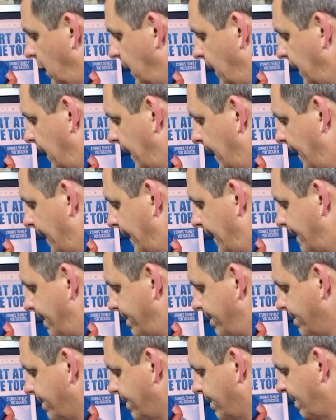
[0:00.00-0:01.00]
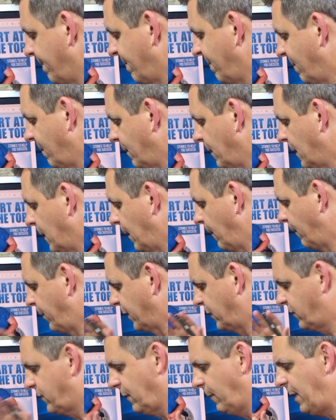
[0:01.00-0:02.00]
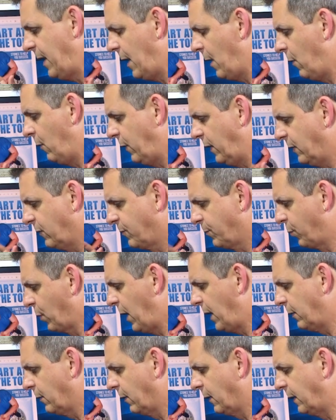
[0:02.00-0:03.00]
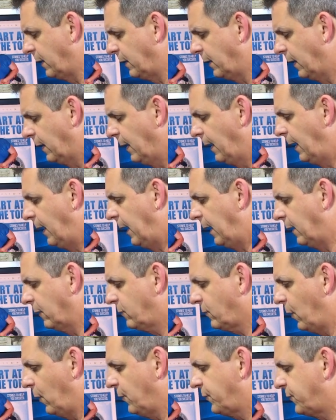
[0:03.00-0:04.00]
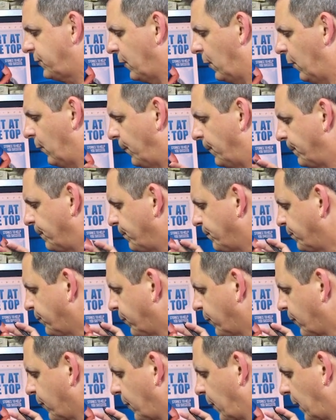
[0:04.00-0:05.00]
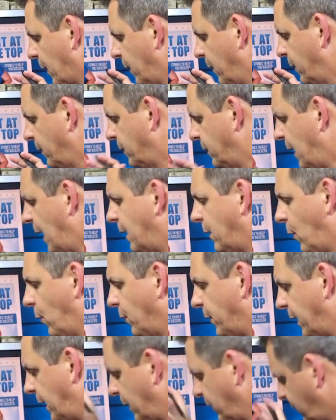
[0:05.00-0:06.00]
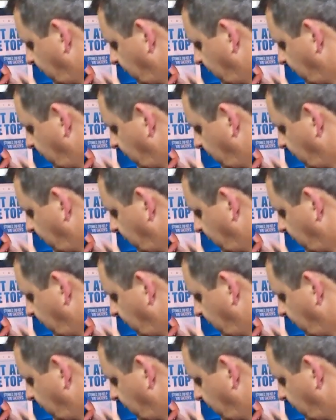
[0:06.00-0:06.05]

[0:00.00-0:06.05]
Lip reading: But somehow it's brighter, and it's also, not only is